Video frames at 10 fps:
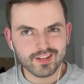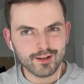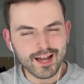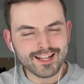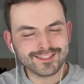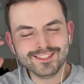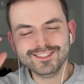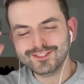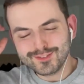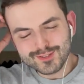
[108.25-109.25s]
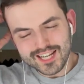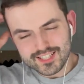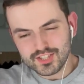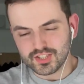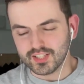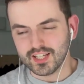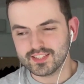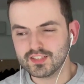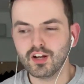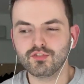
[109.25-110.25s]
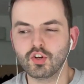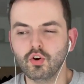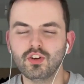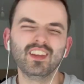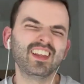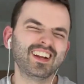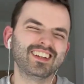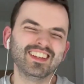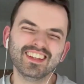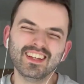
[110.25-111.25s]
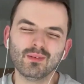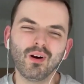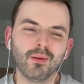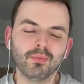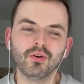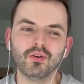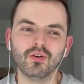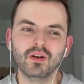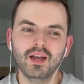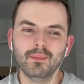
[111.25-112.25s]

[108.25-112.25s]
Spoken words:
I didn't do that initially. I started recording and I deleted what I put,